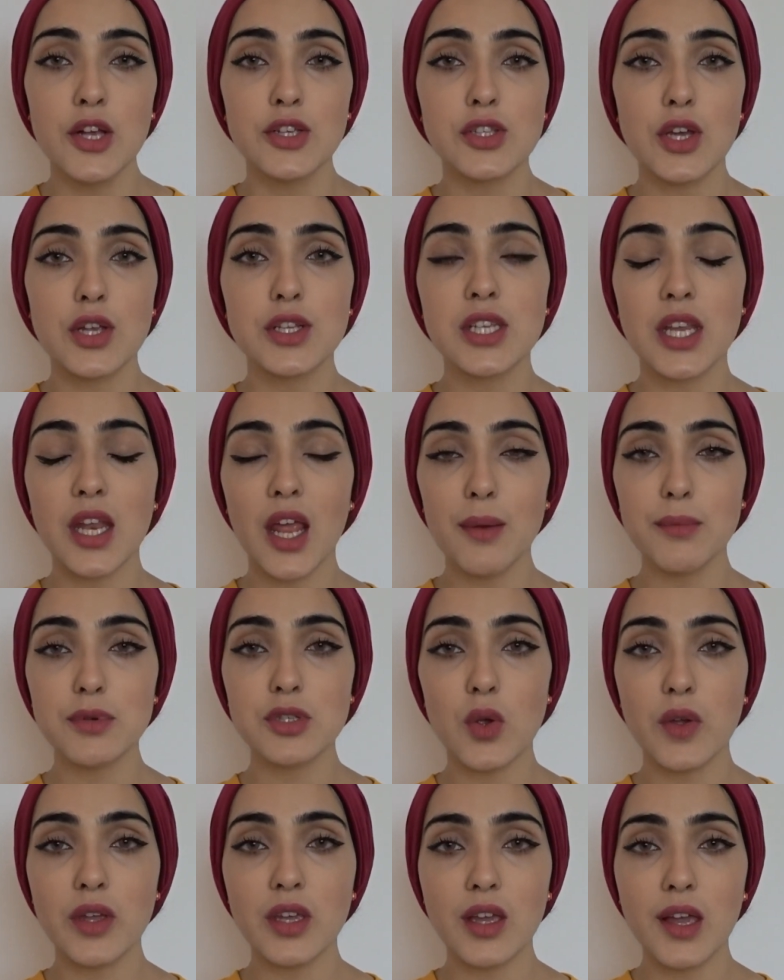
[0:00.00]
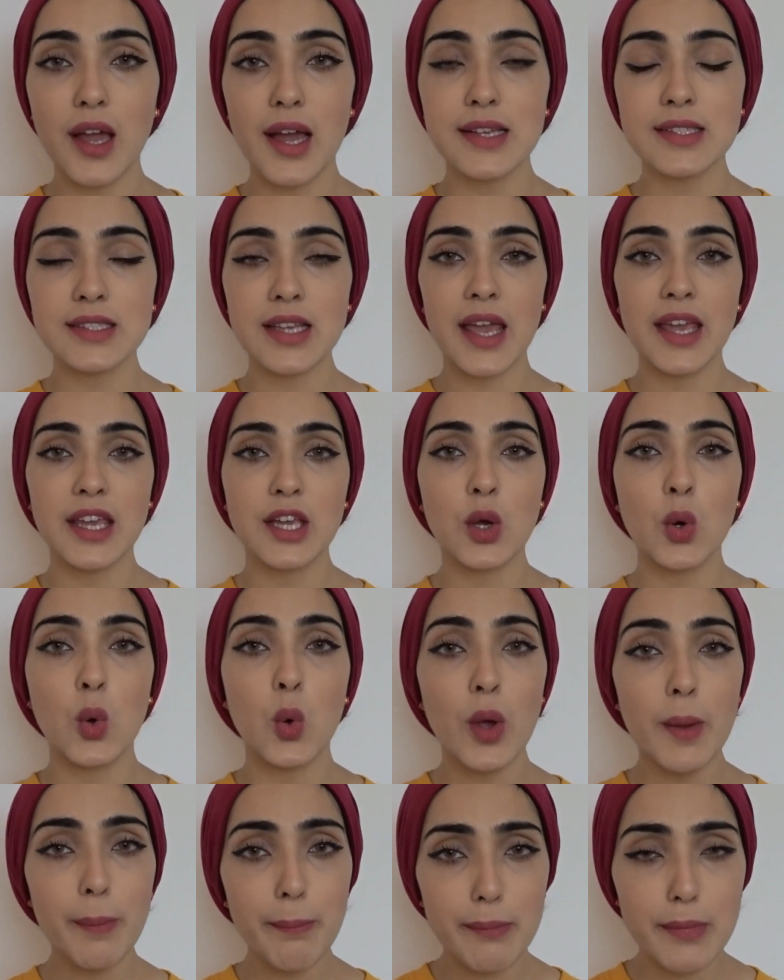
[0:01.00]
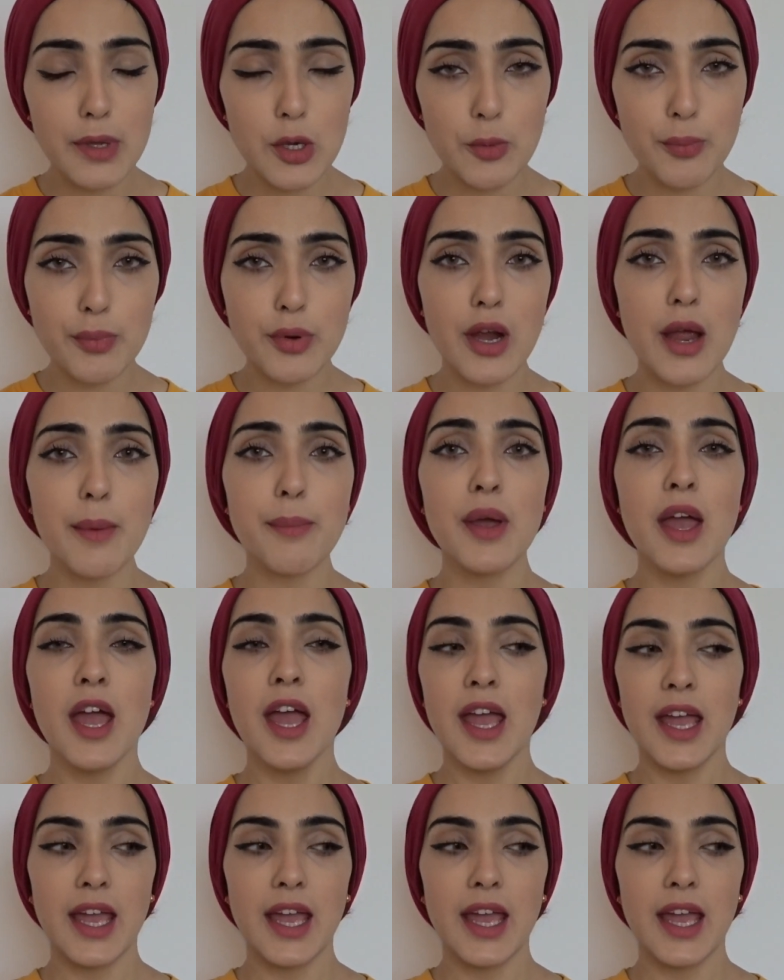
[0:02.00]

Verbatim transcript: So today I'm showing you guys a quick meal prep.